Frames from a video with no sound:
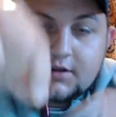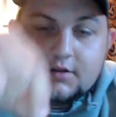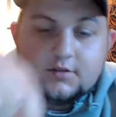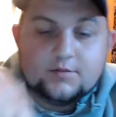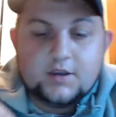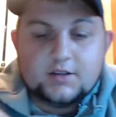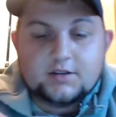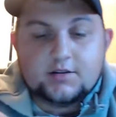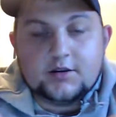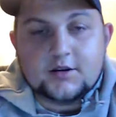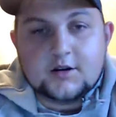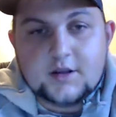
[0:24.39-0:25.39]
So
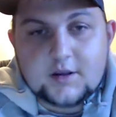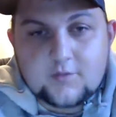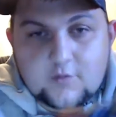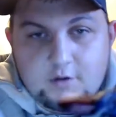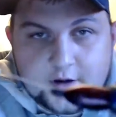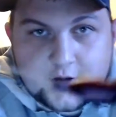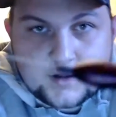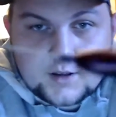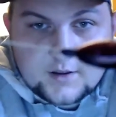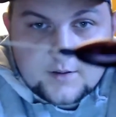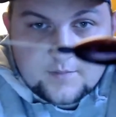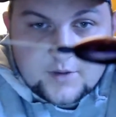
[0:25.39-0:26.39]
basically you're gonna need one
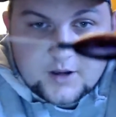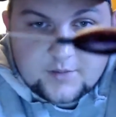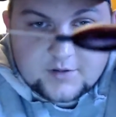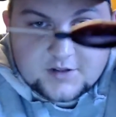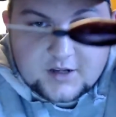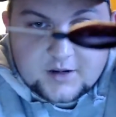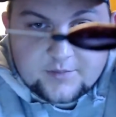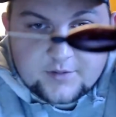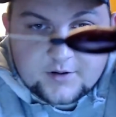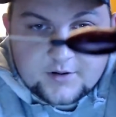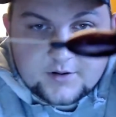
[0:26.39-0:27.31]
bobber stopper,